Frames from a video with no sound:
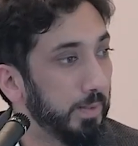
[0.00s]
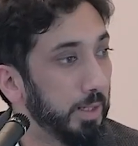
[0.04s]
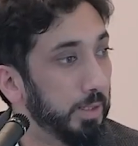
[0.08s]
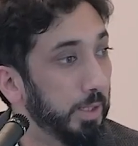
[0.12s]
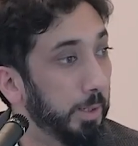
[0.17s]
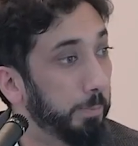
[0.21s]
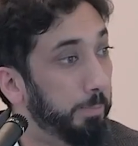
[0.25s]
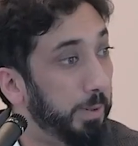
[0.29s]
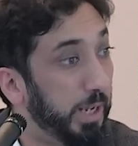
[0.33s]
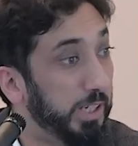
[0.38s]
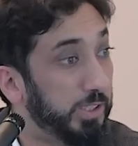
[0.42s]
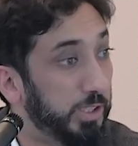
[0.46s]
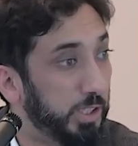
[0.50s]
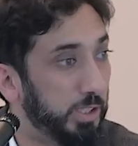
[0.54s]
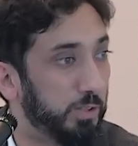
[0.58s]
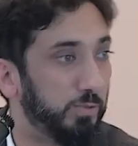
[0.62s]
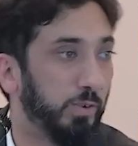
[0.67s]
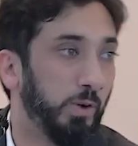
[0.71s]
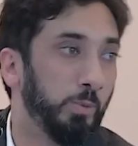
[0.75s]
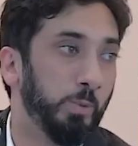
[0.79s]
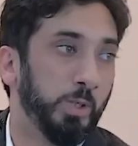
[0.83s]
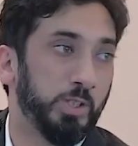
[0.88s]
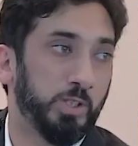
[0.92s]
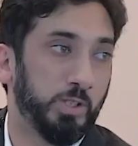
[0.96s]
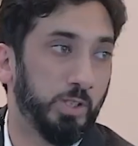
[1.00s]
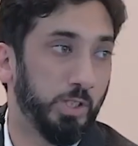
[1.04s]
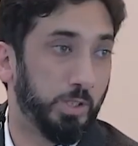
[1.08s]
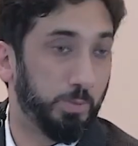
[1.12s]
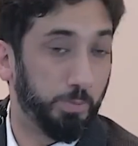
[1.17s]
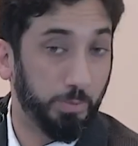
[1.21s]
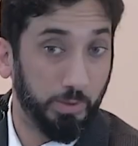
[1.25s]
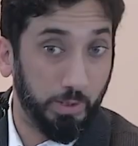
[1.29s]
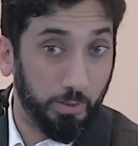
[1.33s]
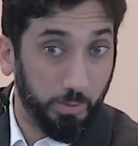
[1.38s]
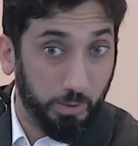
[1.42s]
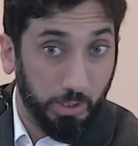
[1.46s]
The basis for which
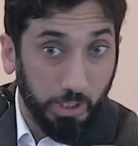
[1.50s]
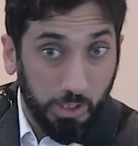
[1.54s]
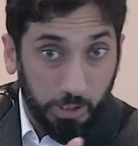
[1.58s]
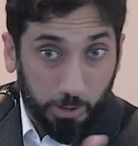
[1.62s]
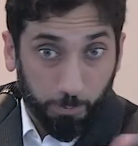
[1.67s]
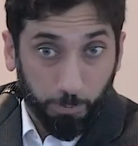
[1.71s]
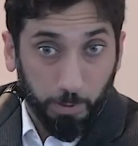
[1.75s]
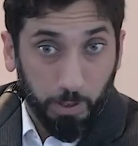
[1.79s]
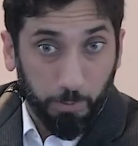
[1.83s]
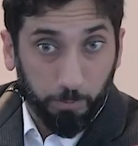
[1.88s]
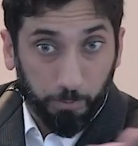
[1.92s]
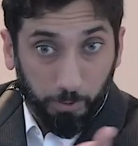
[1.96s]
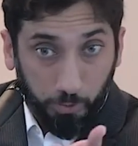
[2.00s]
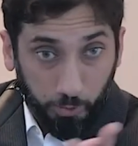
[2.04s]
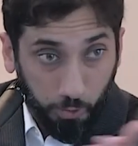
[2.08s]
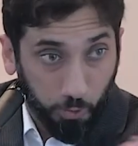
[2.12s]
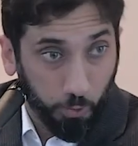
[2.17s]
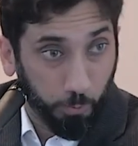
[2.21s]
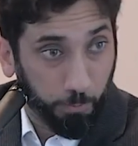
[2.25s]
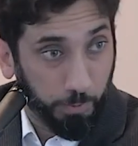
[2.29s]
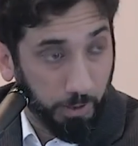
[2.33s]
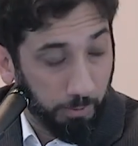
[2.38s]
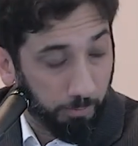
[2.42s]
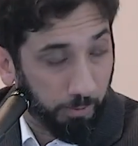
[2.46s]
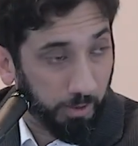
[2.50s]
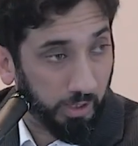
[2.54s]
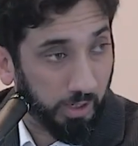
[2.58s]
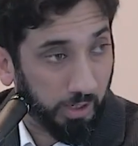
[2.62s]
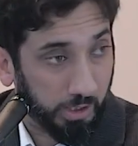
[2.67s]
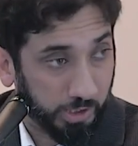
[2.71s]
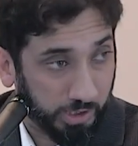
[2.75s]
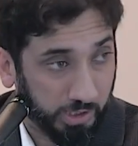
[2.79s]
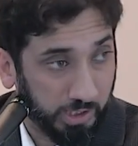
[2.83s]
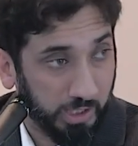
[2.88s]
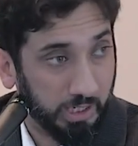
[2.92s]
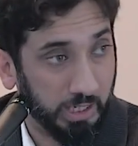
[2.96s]
these people, you people,
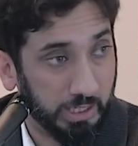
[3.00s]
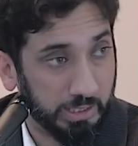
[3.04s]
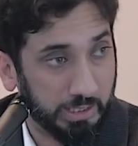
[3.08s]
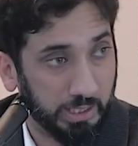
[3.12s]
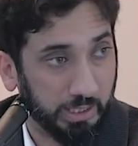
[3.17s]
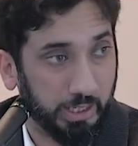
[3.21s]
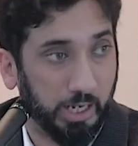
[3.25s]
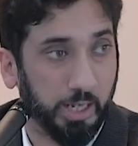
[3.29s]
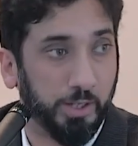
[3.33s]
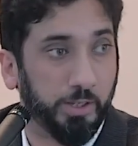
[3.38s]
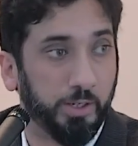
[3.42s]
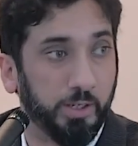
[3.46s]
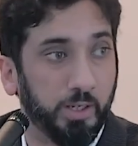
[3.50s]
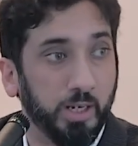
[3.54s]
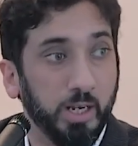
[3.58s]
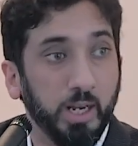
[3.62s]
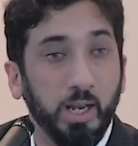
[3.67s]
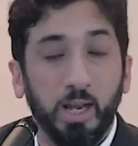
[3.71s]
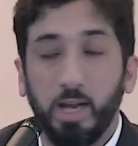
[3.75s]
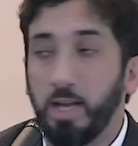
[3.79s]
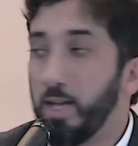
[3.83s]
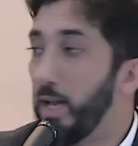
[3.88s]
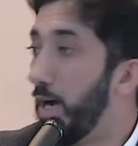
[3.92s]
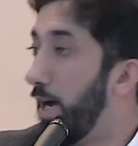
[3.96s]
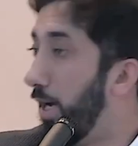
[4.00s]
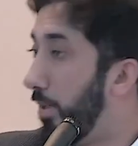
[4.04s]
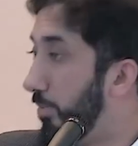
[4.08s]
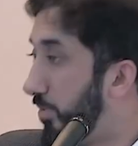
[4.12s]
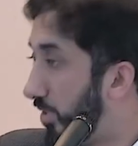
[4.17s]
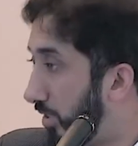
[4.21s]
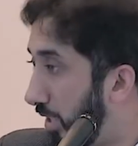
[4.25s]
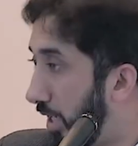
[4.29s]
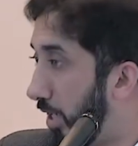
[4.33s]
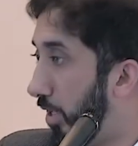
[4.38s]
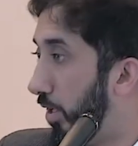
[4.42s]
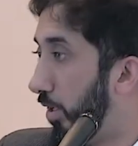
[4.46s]
are sitting together and I'm
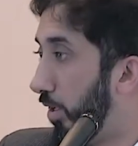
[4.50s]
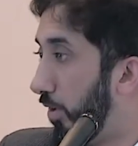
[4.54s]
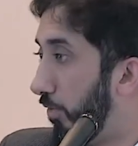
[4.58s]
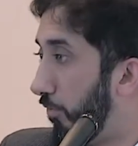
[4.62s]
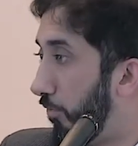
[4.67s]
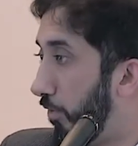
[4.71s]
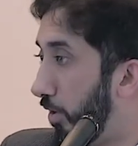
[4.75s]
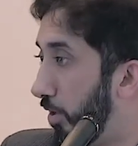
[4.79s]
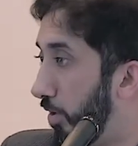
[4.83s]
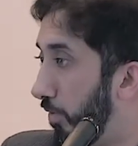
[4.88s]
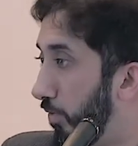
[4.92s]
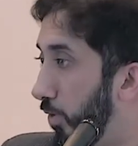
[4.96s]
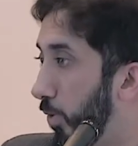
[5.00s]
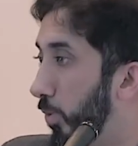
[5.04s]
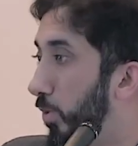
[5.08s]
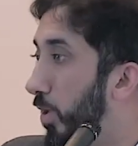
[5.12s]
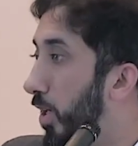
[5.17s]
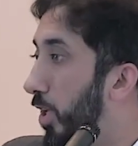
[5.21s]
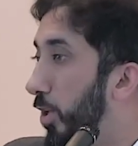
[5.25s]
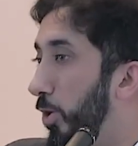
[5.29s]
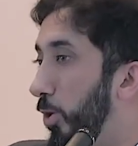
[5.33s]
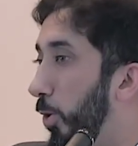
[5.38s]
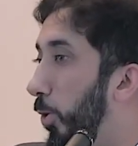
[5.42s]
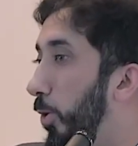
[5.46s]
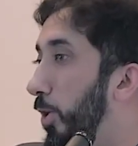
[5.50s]
standing in front of you, the